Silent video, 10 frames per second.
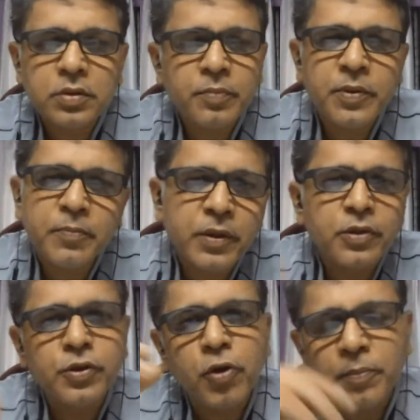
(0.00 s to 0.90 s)
say people
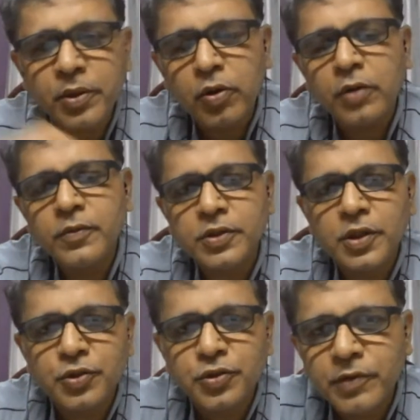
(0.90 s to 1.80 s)
drop in
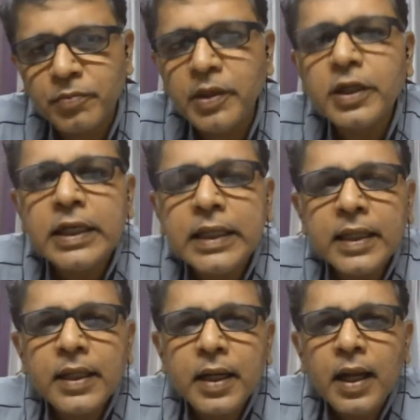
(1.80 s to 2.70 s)
conversations with me.
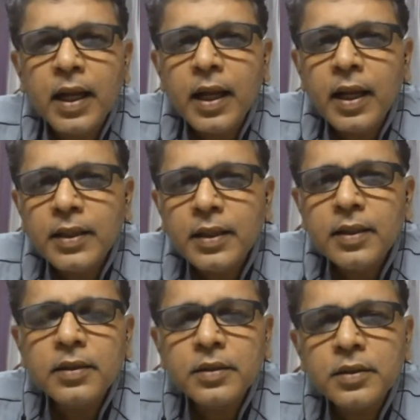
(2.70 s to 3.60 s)

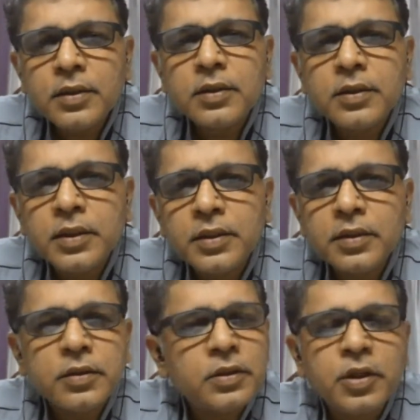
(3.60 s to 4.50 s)
And
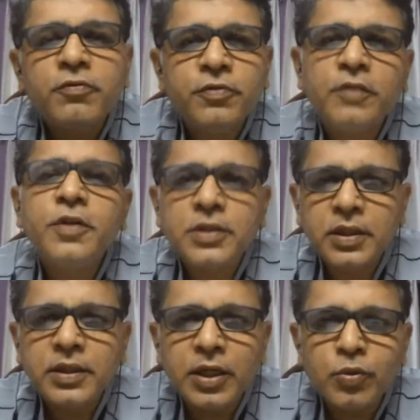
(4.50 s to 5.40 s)
the first
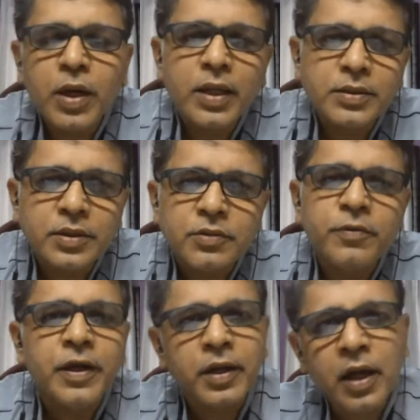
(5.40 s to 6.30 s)
thing that you ask is,
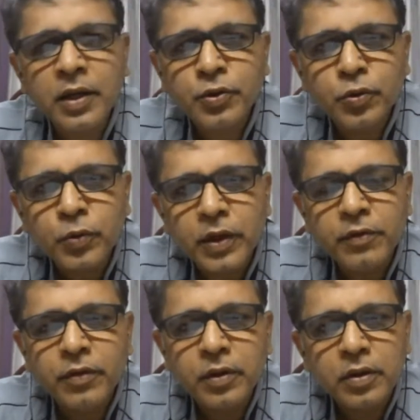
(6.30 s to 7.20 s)
where are you,
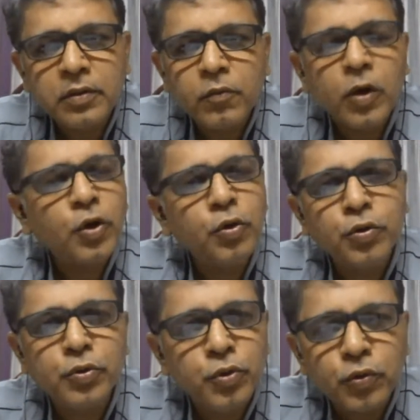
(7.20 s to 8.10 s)
and what do
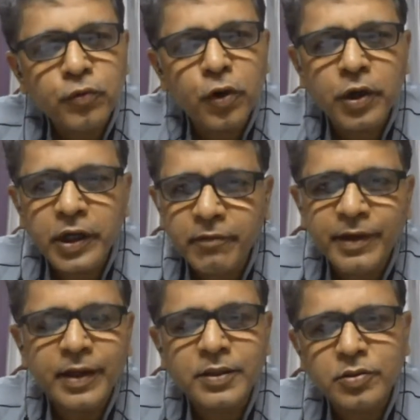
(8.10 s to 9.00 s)
you do for a
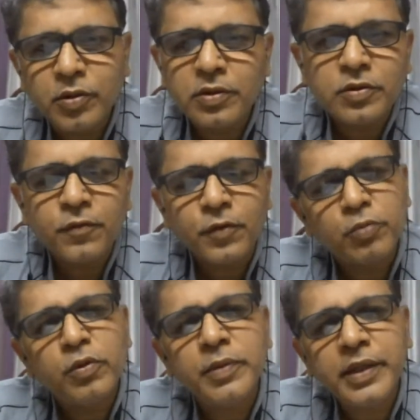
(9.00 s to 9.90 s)
living, and so on and so forth.
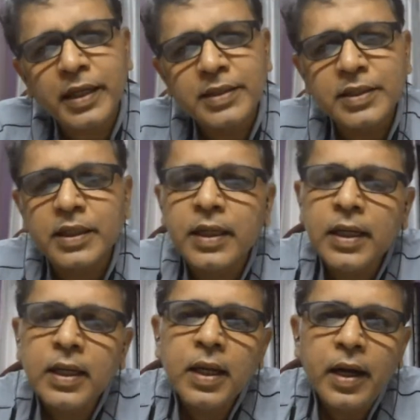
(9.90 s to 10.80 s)
The moment I say
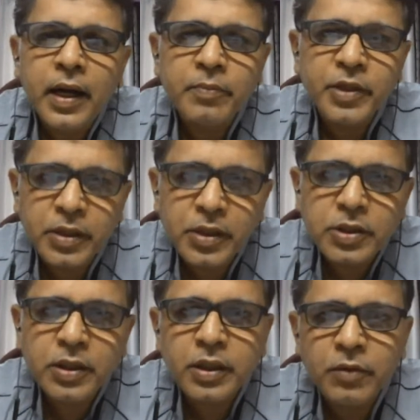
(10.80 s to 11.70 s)
I am a
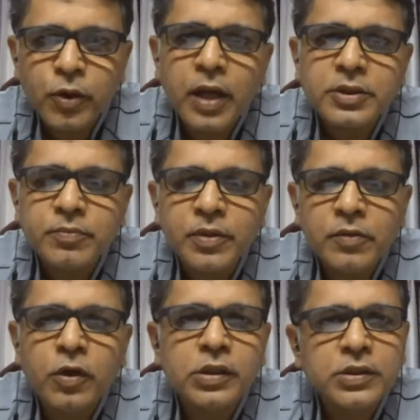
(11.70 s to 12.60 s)
teacher, they would ask
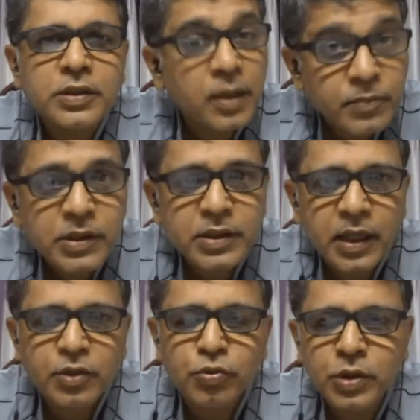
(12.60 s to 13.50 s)
me, what is the subject
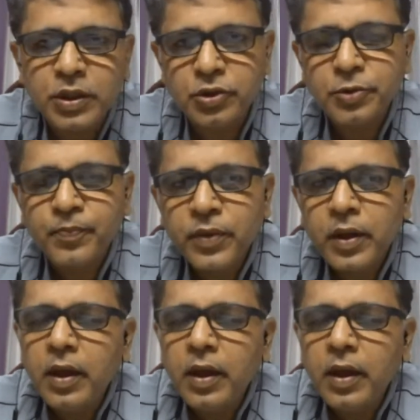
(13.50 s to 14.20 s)
that you teach?